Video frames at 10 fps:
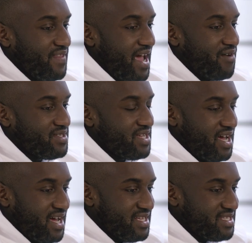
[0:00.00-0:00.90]
That was
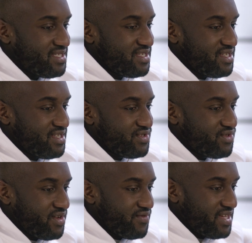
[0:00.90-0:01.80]
us
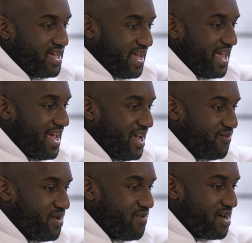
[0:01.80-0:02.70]
sort of saying, hey,
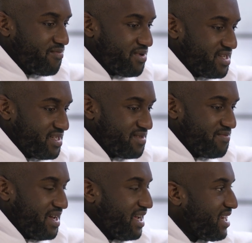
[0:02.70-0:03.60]
we want to
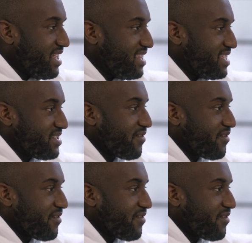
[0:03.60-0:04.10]
participate in this